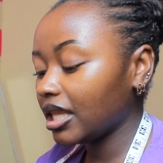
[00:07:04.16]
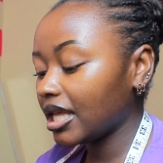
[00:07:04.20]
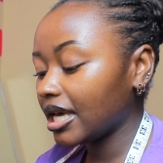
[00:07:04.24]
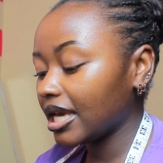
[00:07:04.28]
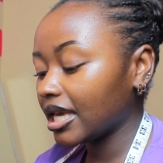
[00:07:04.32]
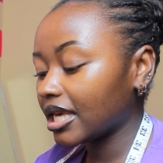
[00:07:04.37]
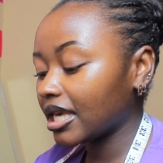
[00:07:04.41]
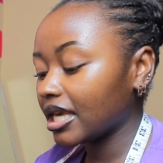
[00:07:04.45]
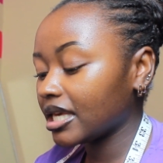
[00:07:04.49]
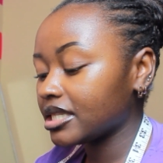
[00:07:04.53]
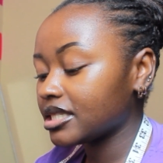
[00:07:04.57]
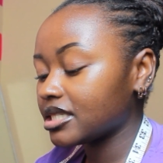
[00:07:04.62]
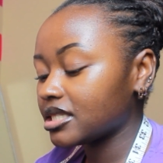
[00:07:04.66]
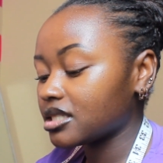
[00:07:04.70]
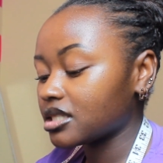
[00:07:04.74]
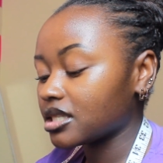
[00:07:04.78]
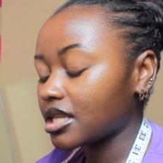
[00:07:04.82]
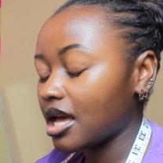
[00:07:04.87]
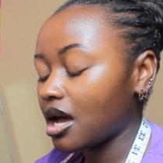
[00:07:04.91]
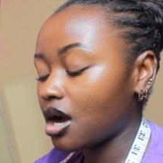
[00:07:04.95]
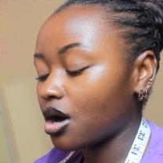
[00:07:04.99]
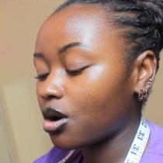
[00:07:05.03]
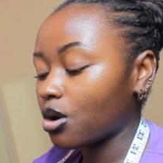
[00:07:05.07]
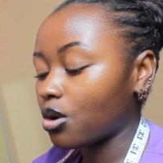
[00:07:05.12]
like it's
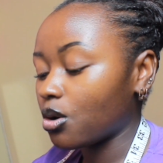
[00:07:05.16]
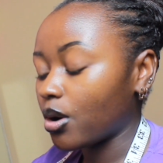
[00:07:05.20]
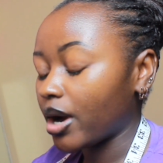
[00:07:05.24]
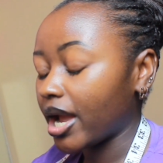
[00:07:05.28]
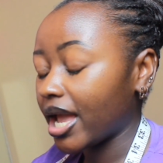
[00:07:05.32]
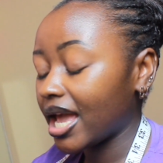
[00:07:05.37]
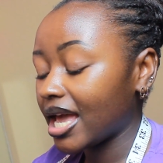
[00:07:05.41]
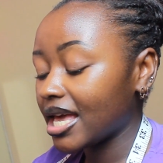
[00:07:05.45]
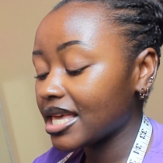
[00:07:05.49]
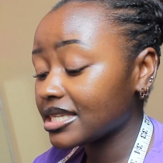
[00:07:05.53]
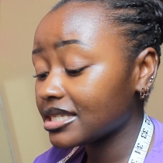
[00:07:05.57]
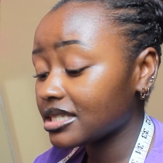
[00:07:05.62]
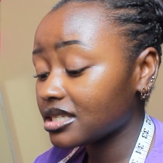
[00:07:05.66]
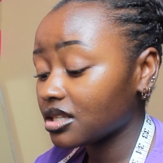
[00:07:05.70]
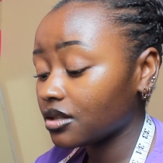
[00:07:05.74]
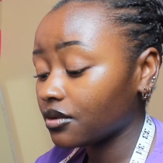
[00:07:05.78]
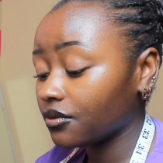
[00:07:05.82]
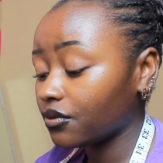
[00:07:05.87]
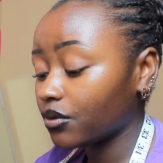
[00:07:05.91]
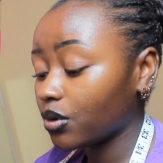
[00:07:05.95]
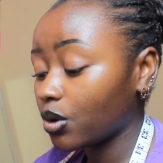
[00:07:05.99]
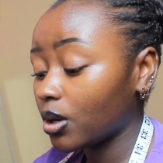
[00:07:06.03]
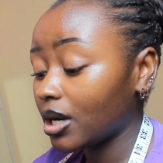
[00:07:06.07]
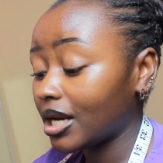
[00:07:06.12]
a
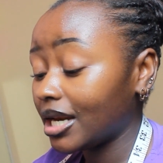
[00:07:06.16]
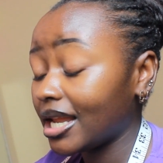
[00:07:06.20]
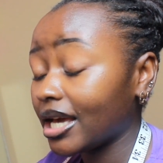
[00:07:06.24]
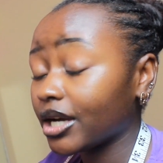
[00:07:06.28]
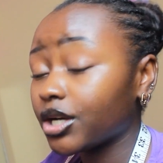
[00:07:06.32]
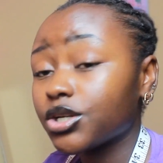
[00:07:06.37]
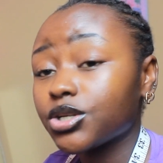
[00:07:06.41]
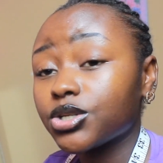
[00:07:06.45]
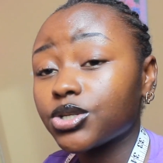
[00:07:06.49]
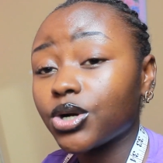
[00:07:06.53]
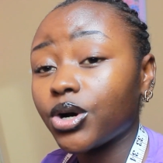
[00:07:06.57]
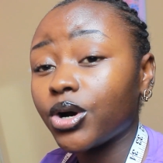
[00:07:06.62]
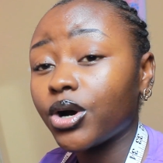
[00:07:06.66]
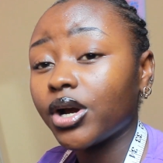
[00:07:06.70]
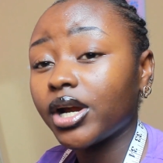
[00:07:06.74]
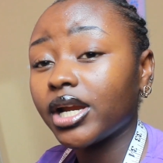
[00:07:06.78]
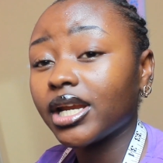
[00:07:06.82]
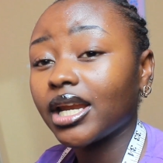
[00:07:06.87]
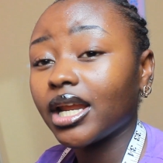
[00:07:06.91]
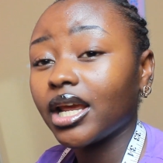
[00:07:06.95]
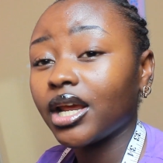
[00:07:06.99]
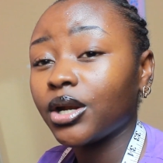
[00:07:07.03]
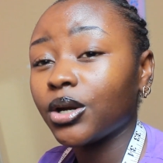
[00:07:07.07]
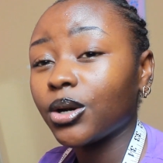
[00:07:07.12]
cohesive
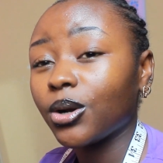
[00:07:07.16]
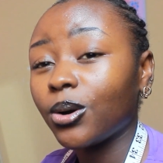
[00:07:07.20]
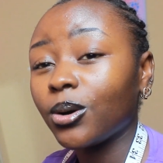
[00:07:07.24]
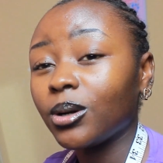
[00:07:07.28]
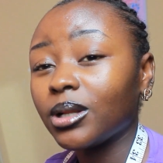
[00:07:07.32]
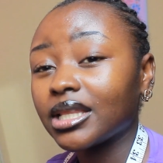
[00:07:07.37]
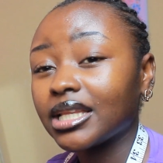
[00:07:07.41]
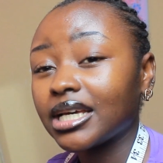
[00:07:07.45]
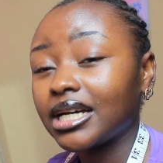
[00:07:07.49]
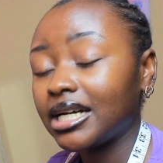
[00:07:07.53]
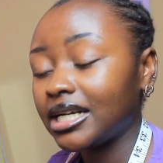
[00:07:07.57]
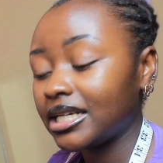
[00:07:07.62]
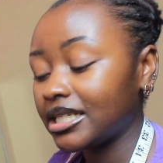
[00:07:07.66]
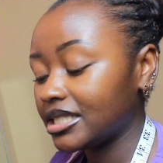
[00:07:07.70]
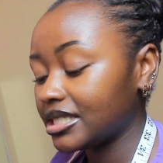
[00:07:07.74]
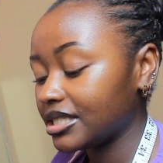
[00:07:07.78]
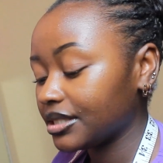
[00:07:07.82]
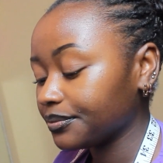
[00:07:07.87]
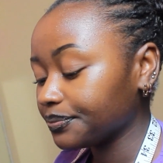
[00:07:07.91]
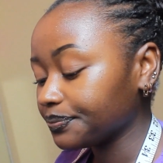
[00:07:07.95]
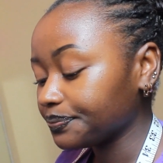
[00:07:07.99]
collection and all that.